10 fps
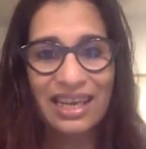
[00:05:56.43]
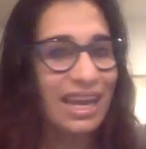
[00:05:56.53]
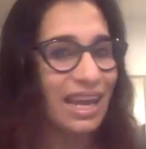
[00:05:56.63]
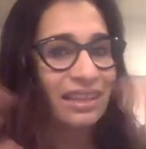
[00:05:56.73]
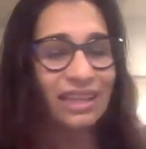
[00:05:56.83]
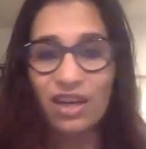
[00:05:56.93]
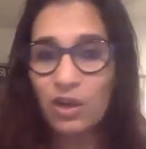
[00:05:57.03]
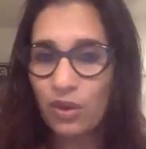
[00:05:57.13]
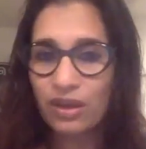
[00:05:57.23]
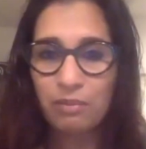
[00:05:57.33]
and they're
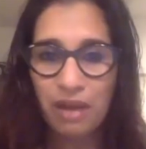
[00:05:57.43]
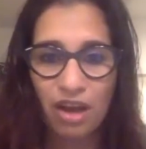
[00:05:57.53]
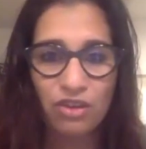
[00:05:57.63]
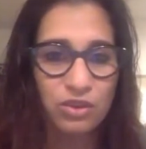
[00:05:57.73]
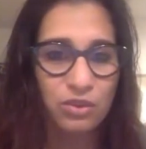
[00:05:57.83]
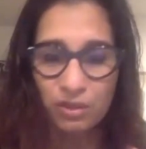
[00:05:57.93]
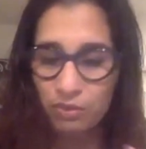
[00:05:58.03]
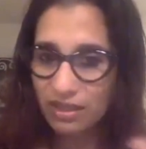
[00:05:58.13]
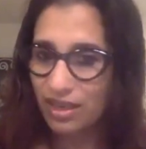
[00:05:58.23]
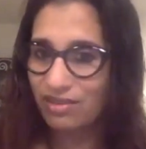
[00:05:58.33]
going about doing
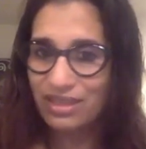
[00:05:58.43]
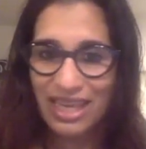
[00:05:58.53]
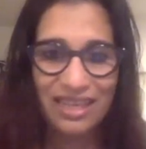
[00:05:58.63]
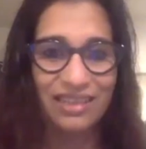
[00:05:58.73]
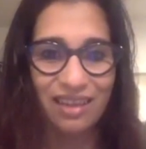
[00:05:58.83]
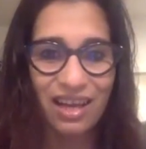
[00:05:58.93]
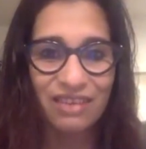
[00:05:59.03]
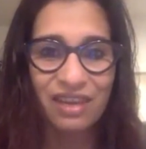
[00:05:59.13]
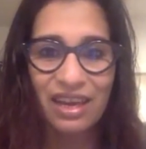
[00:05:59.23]
with their daily life.